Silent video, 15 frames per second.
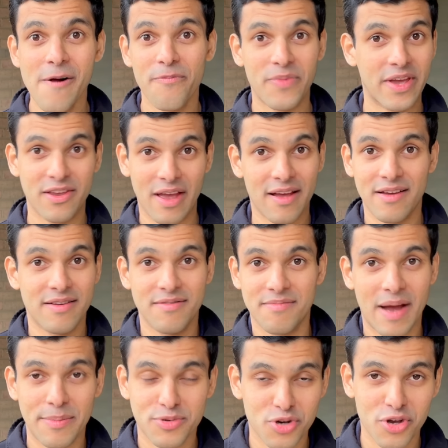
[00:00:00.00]
Like,
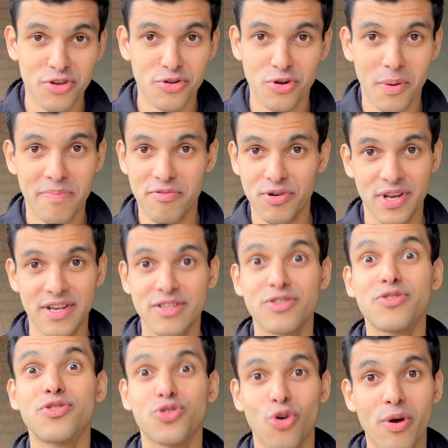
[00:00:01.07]
I'm sure protein is
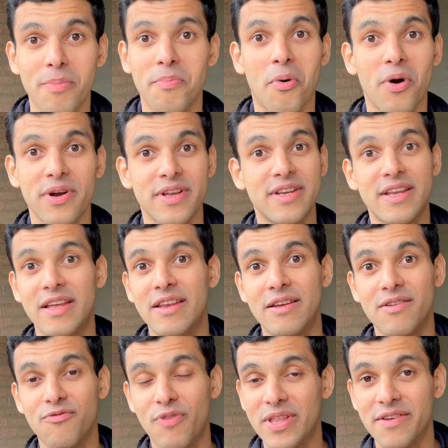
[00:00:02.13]
so important in
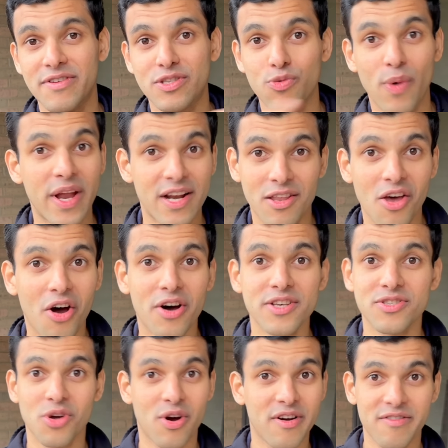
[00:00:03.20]
whether it's weight
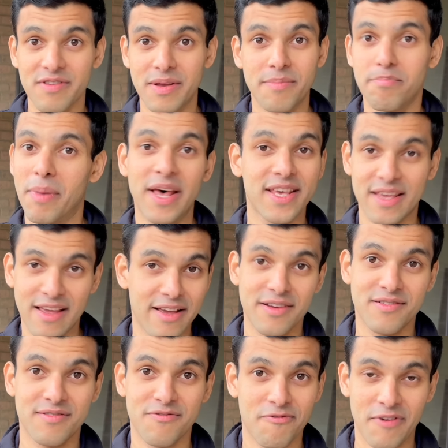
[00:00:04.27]
loss or in bulking
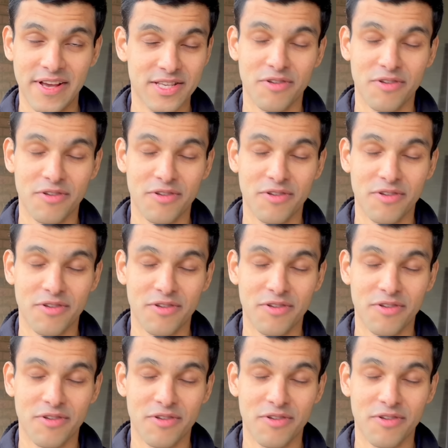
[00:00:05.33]
phase.